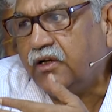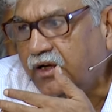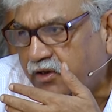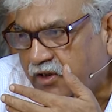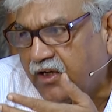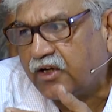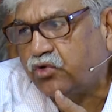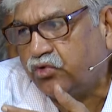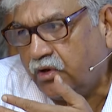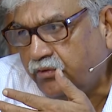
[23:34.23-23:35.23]

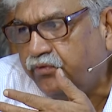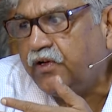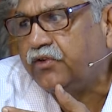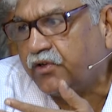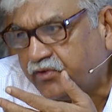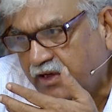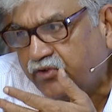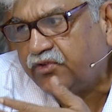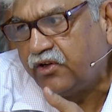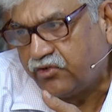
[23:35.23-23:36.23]
intellectual features,
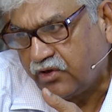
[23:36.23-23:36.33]
etc.